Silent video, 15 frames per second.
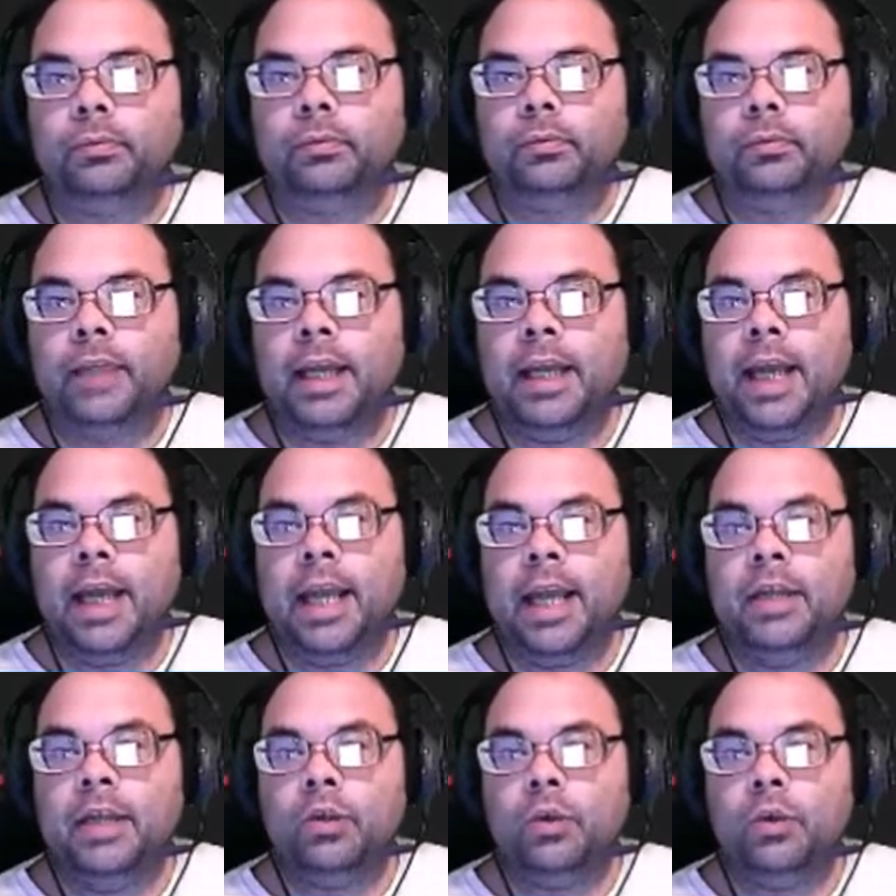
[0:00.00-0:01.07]
get
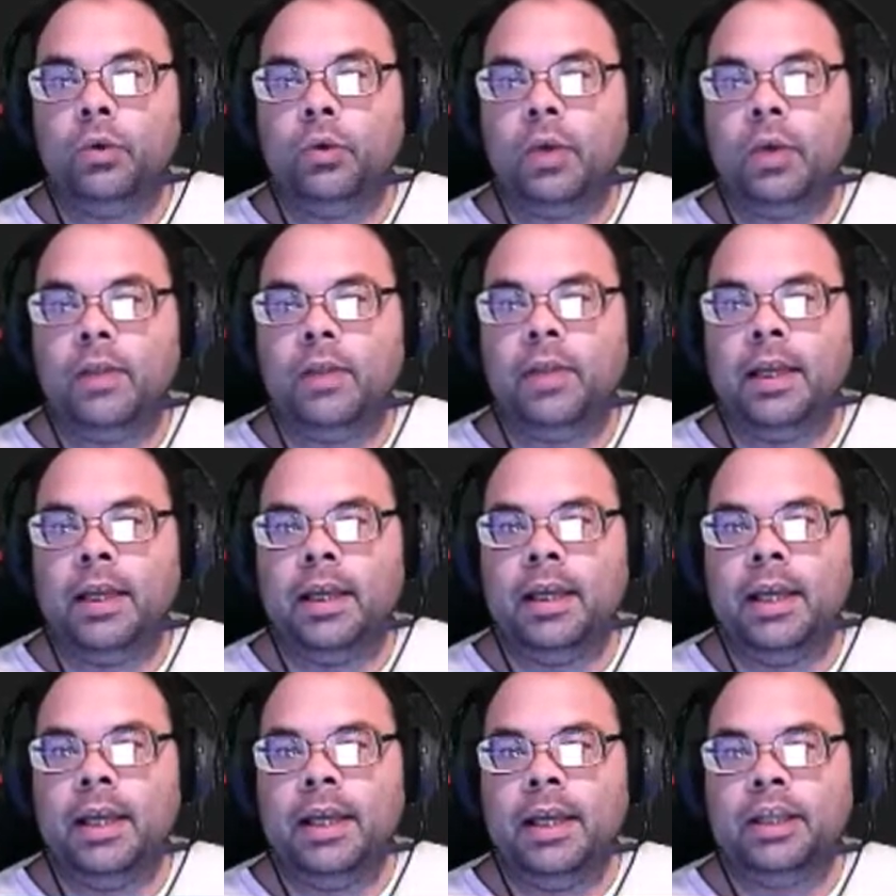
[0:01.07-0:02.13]
into the
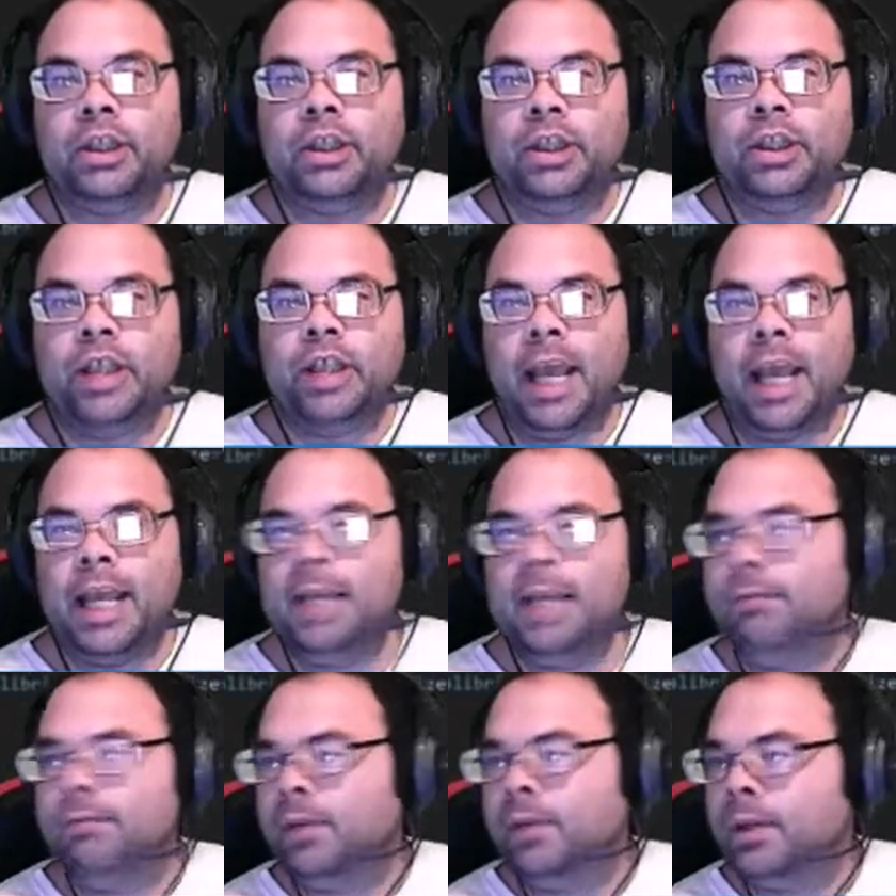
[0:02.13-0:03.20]

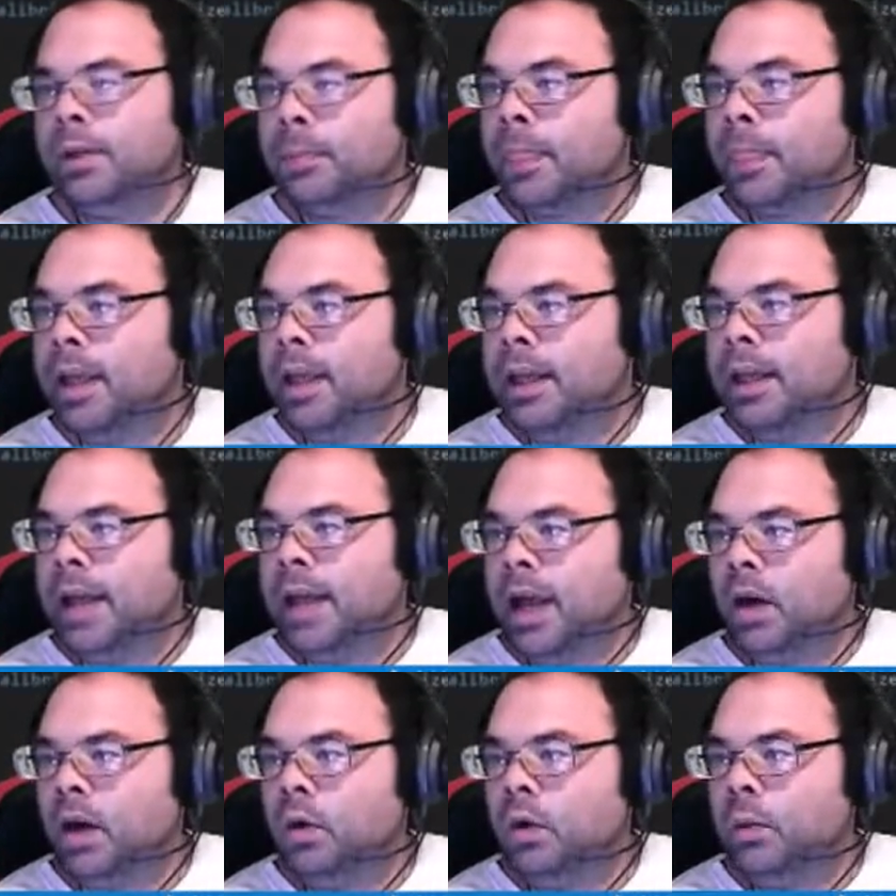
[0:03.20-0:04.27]
save.
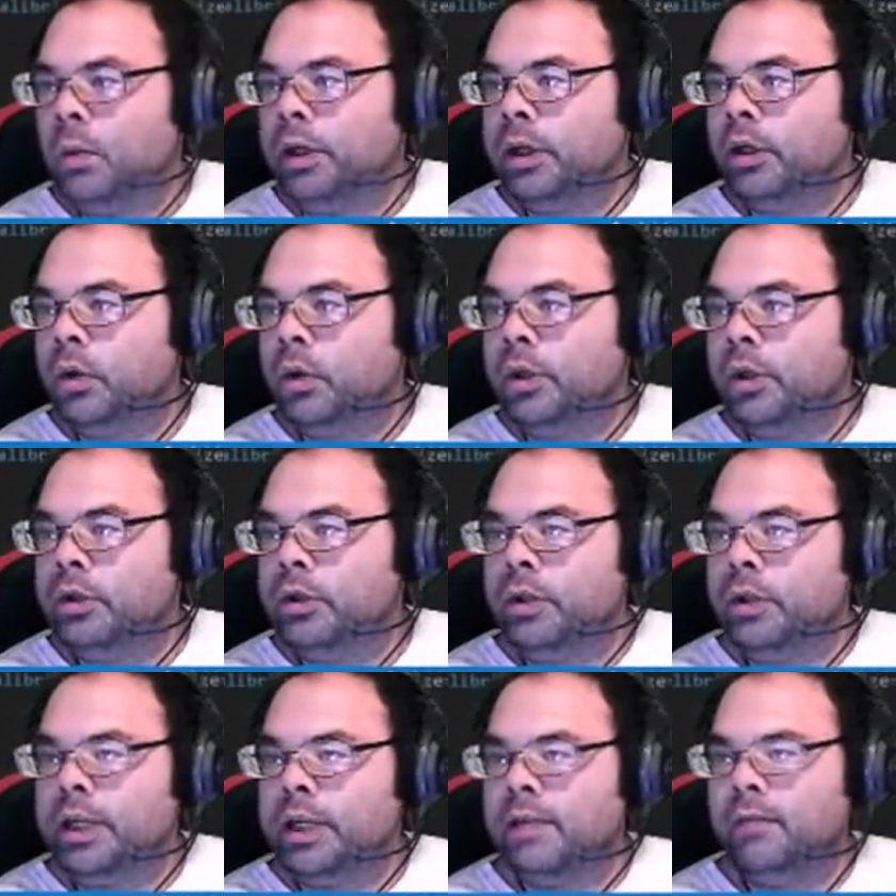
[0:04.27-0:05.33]
Now we're going to
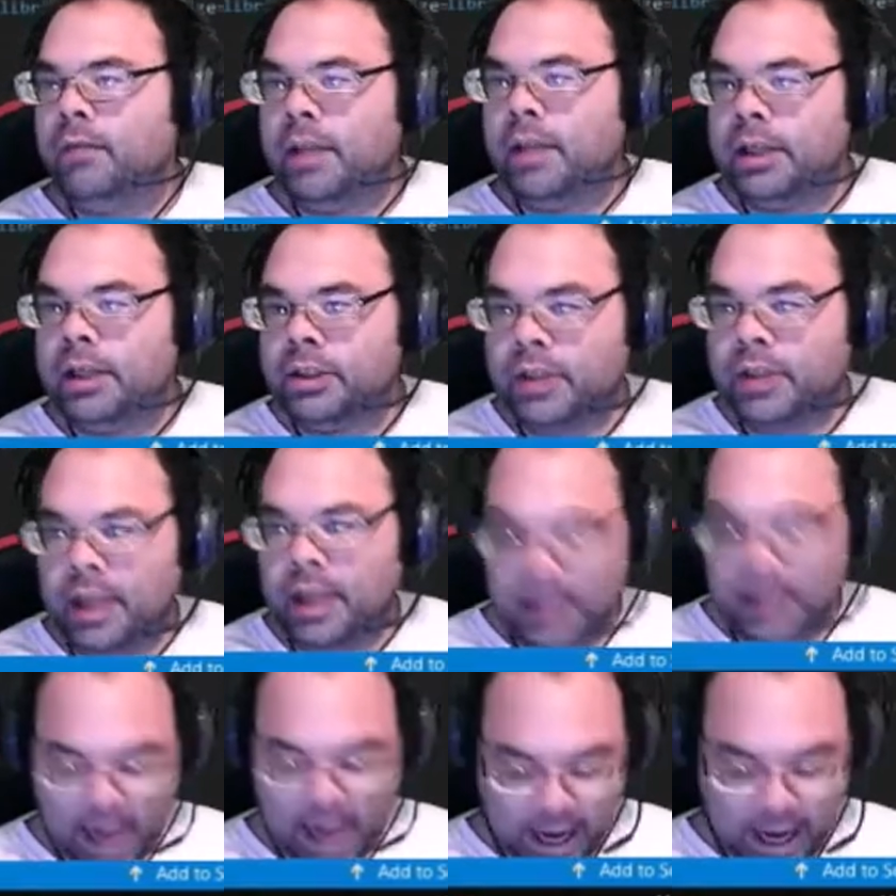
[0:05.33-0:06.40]
give this
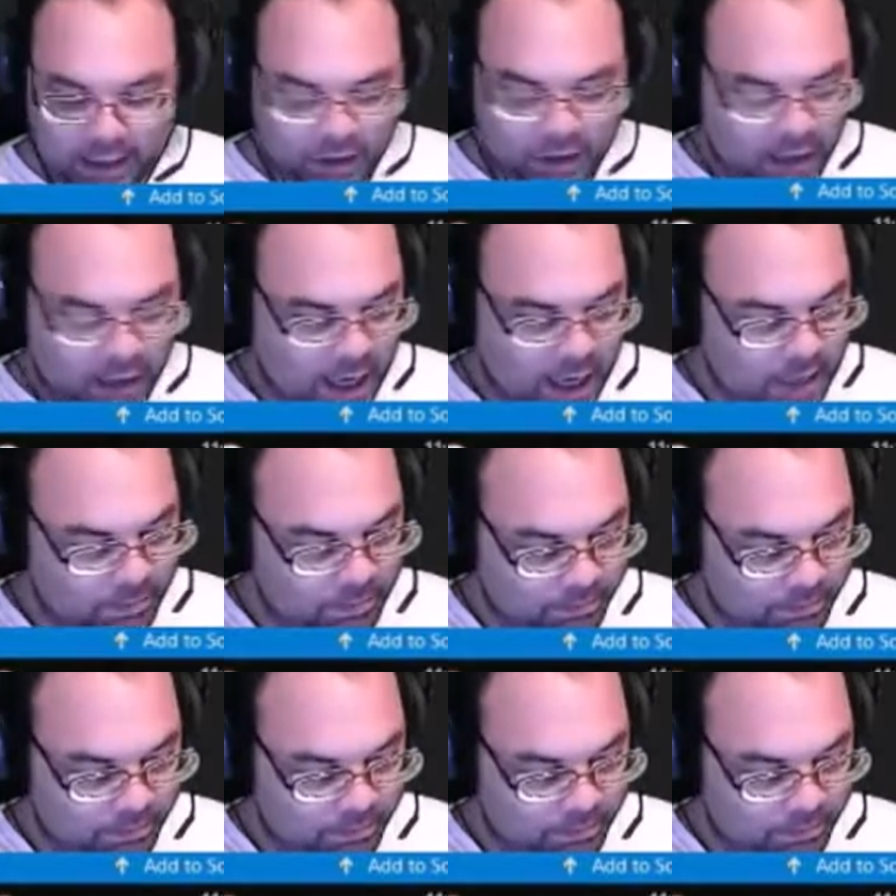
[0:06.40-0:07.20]
an X name